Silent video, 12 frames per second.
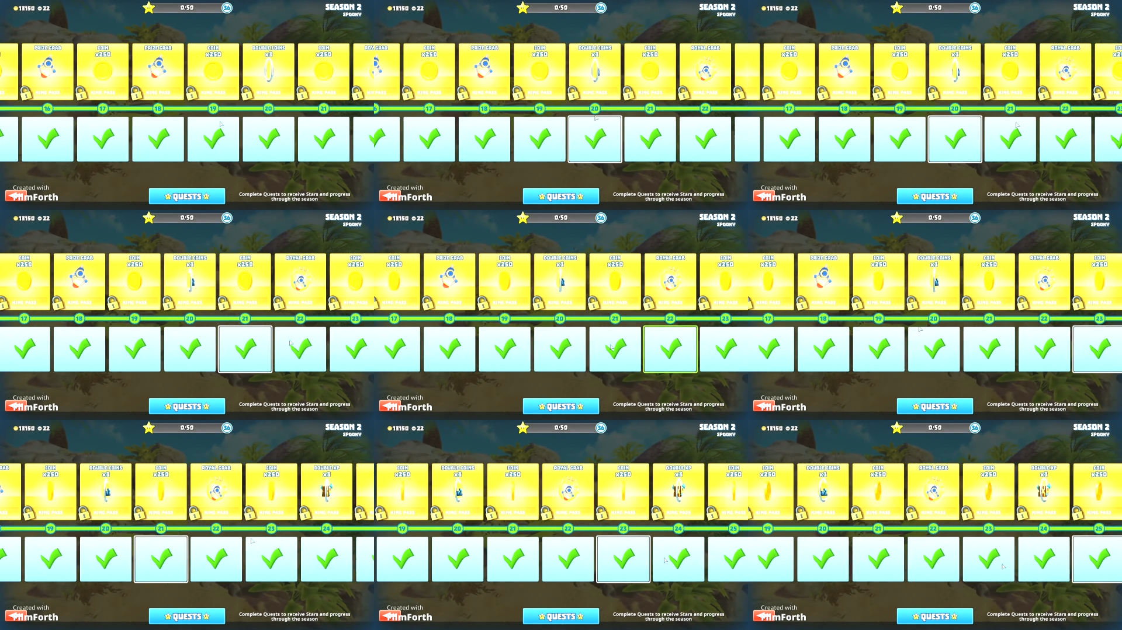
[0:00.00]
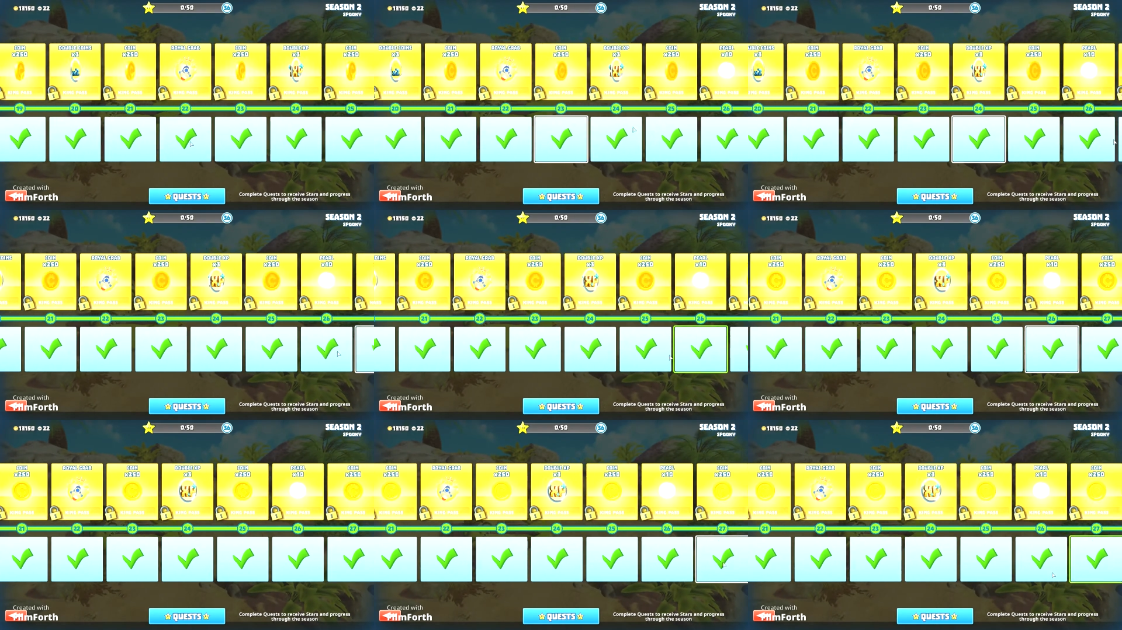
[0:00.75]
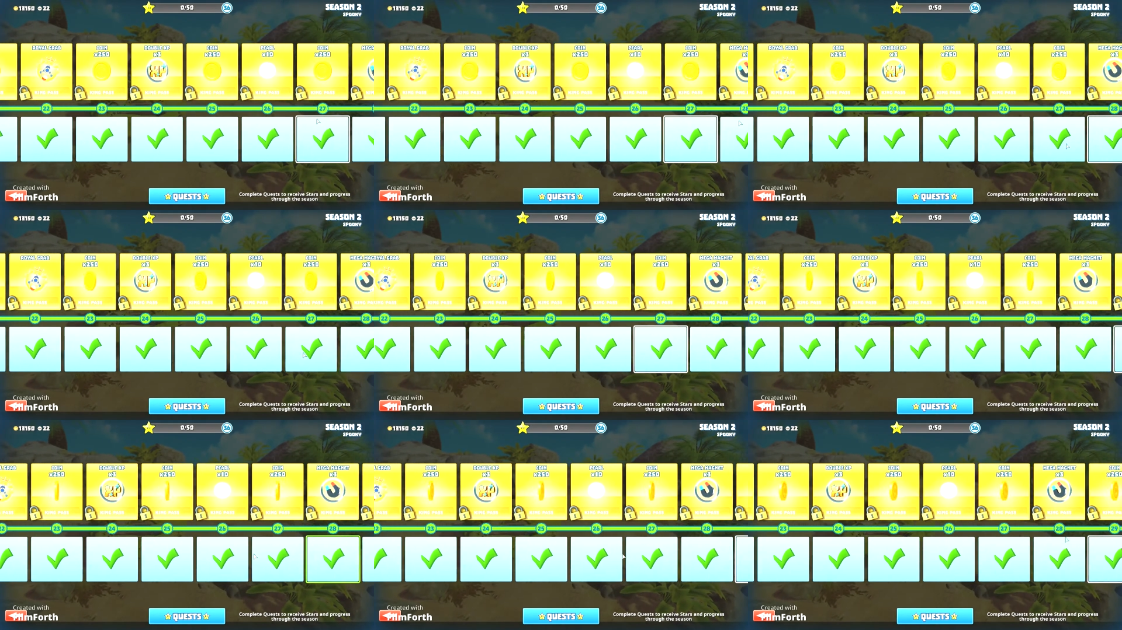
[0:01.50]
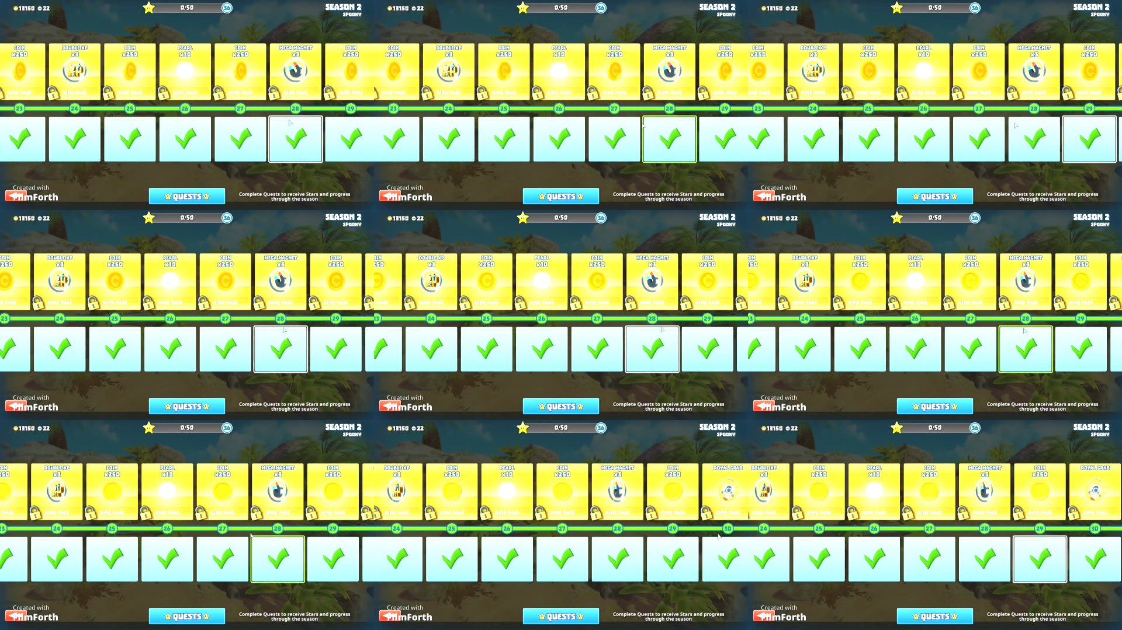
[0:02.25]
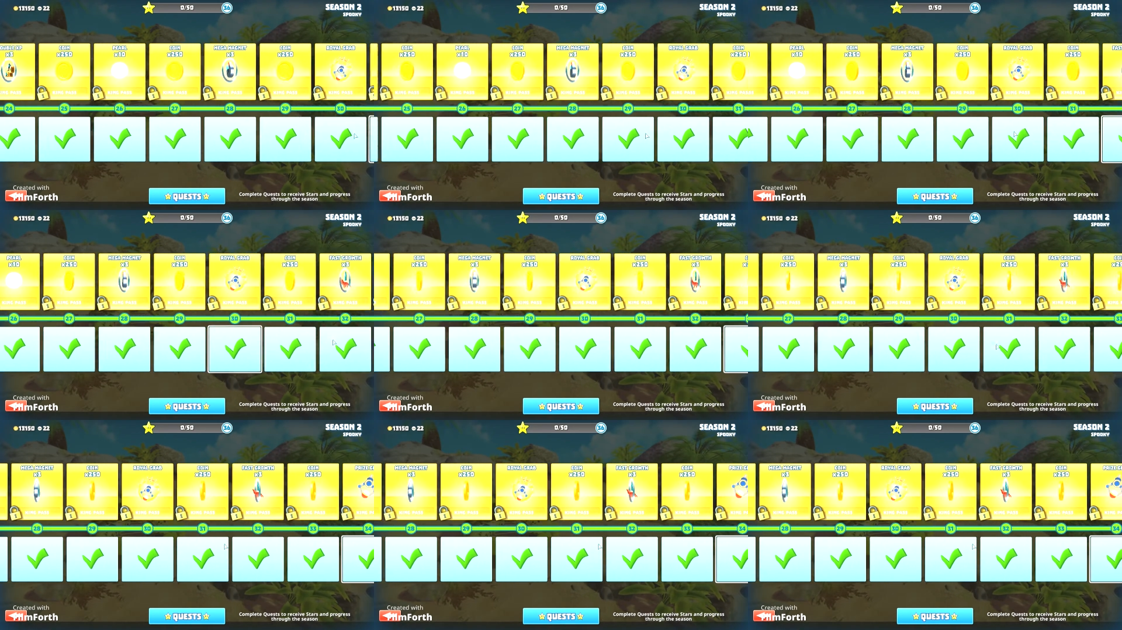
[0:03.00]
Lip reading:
(no speaker visible)